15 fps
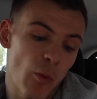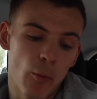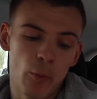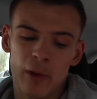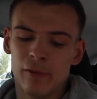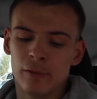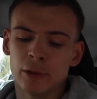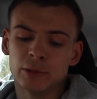
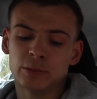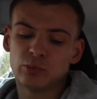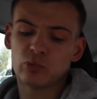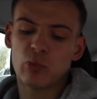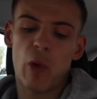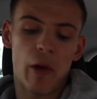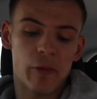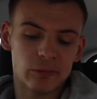with
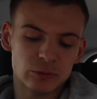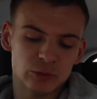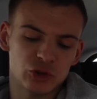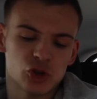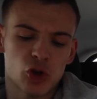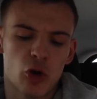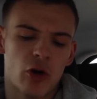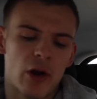
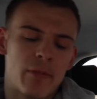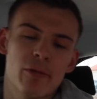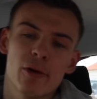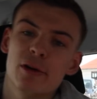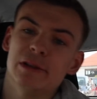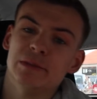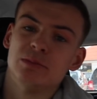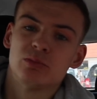chocolate and
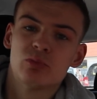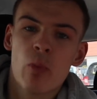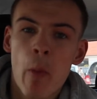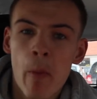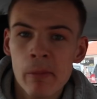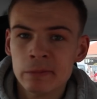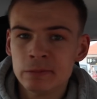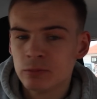protein.
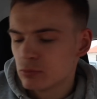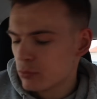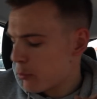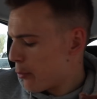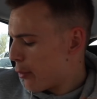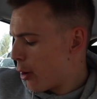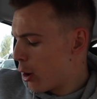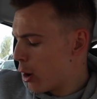
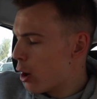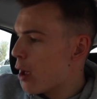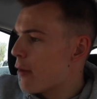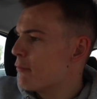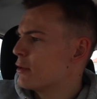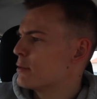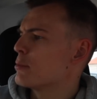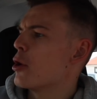I
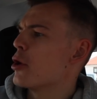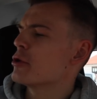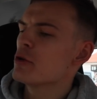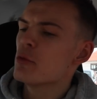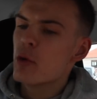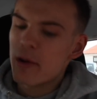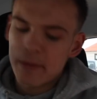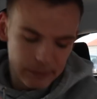love this bar. I
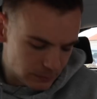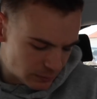don't know what.